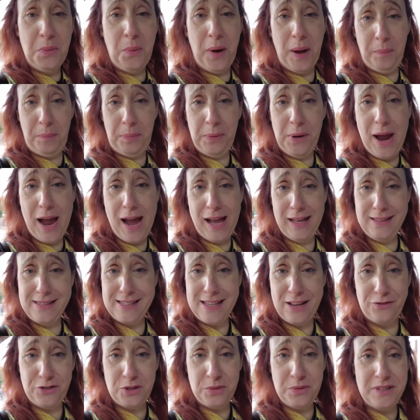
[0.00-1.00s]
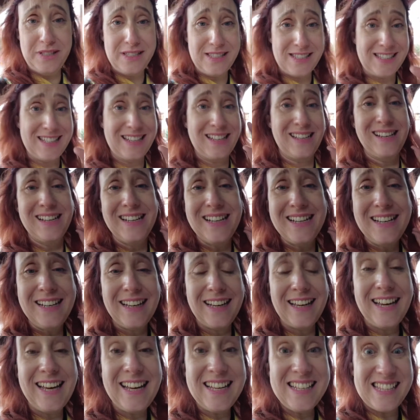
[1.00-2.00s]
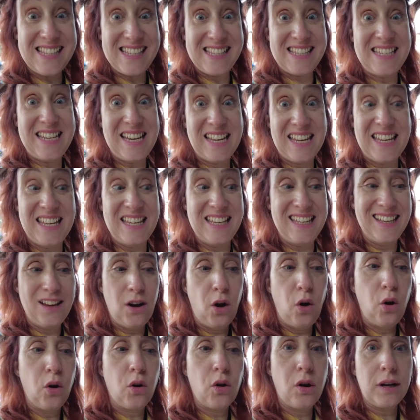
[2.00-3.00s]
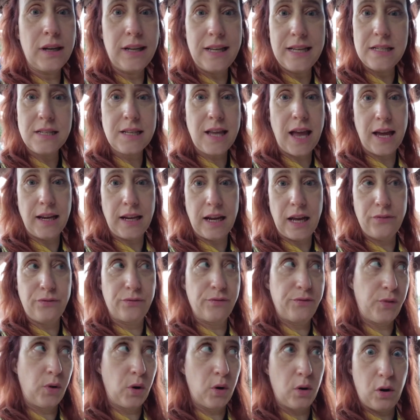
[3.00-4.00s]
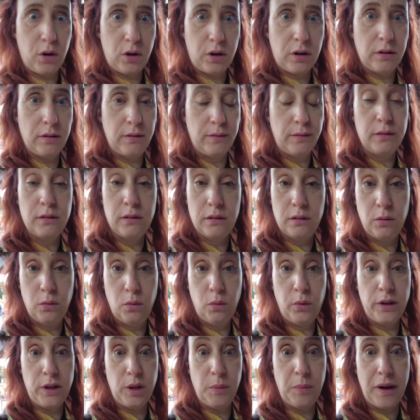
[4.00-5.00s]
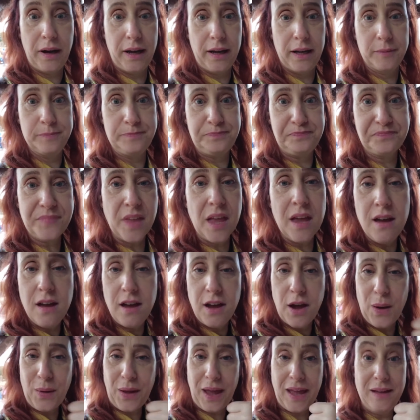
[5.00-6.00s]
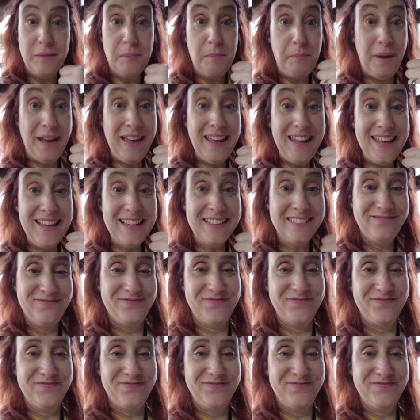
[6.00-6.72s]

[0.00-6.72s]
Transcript: wipe your hands afterwards. It's sticky, or at least get a knife and fork when you buy it. Okay, bye.